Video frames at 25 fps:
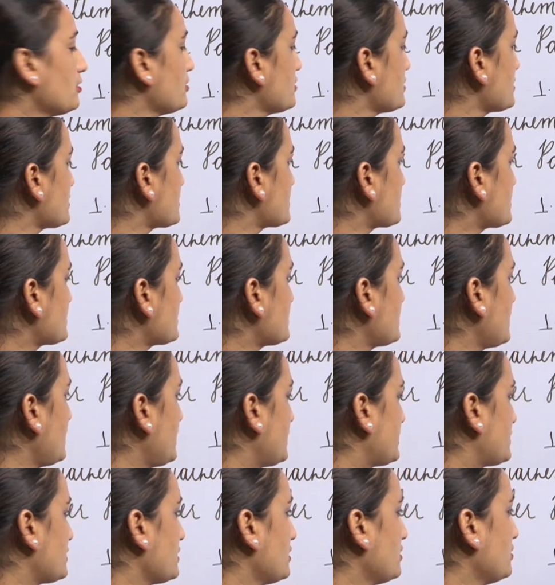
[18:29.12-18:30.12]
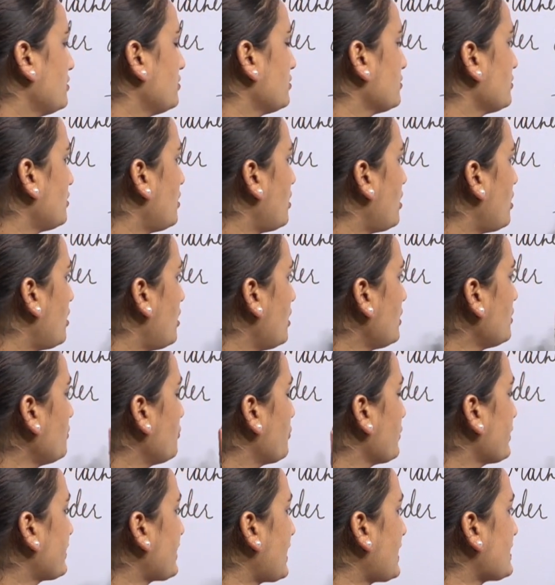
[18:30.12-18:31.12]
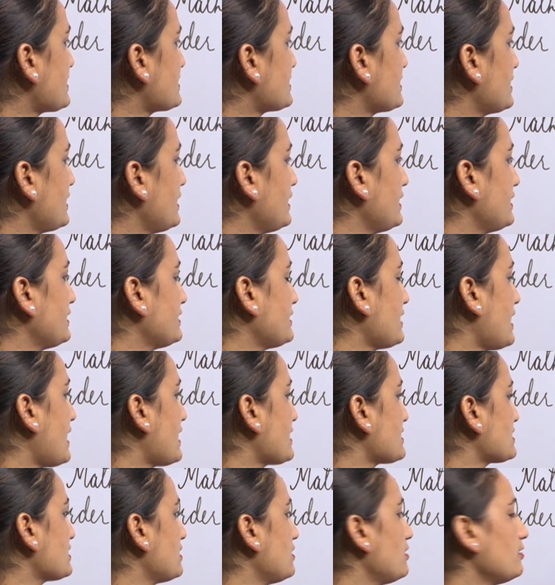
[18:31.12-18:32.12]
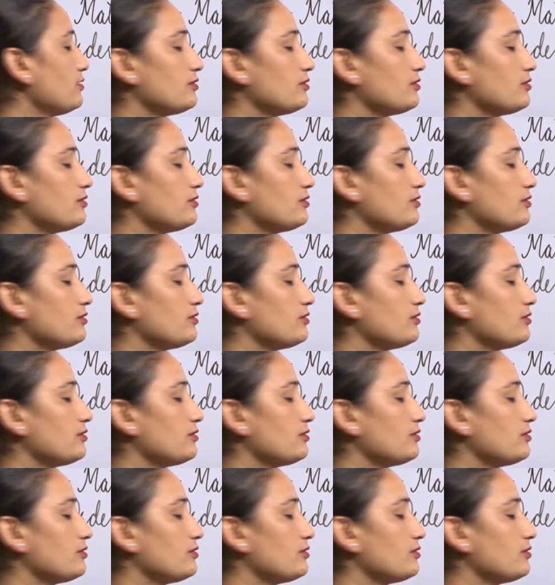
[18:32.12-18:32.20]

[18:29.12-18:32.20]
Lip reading: set, or we can say it as